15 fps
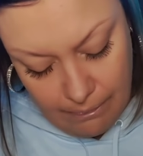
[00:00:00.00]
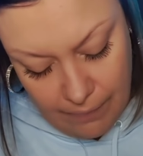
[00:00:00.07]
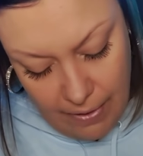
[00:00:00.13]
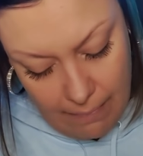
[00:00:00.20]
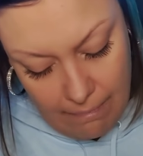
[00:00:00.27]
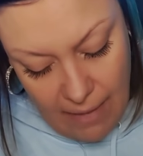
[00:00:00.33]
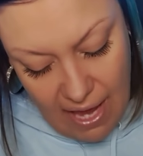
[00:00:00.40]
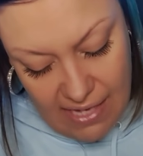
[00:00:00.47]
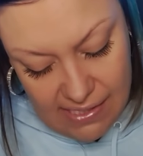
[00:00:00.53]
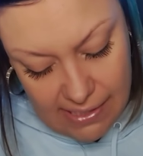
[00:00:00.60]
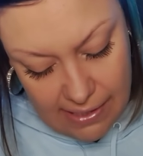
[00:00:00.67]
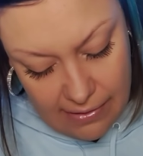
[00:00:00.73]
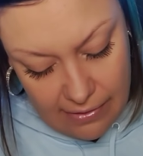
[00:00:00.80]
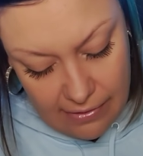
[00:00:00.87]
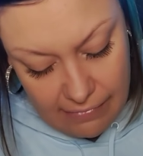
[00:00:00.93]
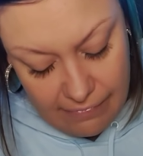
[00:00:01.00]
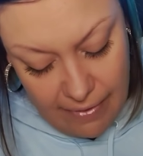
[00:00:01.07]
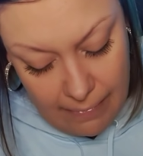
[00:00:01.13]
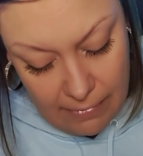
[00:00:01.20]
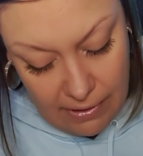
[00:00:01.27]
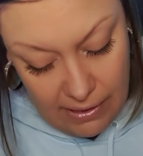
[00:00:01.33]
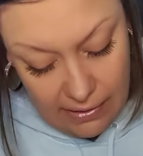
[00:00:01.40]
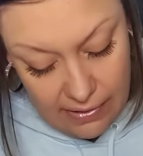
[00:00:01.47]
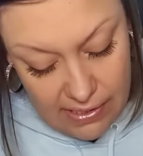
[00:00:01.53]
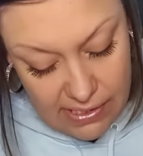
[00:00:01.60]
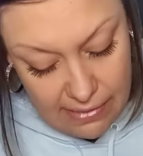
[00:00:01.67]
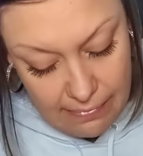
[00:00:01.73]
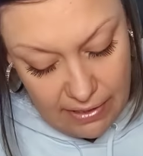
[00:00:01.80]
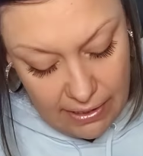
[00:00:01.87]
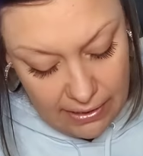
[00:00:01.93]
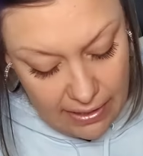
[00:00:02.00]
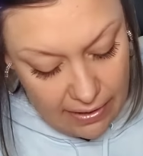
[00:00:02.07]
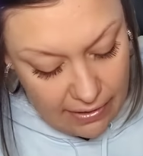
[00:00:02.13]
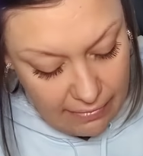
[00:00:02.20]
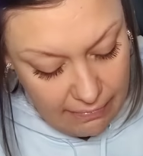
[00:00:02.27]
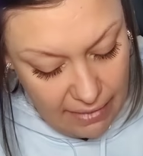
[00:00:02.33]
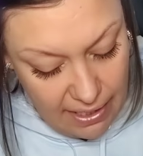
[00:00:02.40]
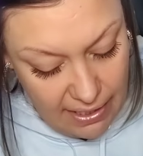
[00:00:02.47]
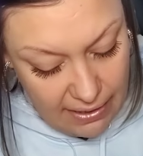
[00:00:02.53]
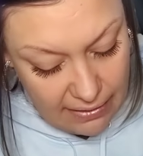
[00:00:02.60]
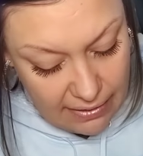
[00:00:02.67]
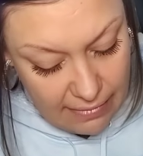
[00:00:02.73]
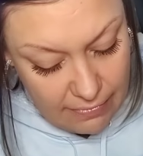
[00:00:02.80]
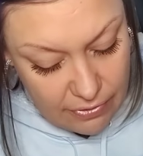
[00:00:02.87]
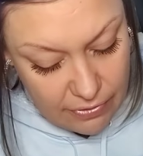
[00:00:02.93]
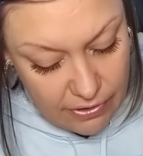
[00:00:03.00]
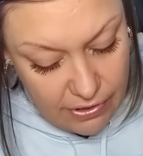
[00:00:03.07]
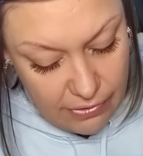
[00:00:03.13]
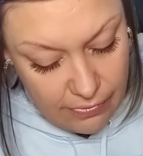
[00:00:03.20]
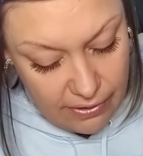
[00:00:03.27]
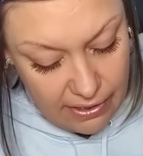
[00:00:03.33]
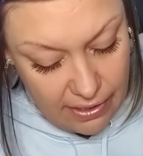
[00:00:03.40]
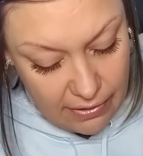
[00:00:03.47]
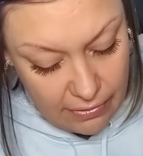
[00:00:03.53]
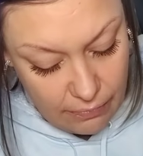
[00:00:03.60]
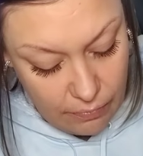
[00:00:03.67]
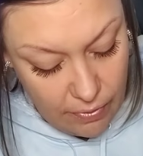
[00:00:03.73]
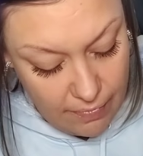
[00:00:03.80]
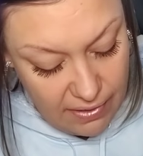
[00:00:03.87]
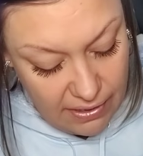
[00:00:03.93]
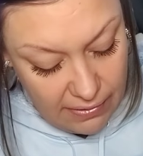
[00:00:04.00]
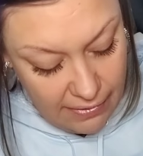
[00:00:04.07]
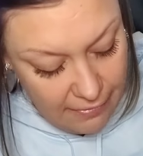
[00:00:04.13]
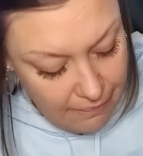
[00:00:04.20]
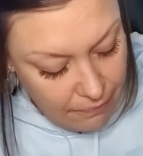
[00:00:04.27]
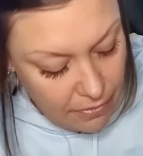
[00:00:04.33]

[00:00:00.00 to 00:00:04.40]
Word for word: but masculine or feminine. This could be a younger man coming towards you, a younger woman.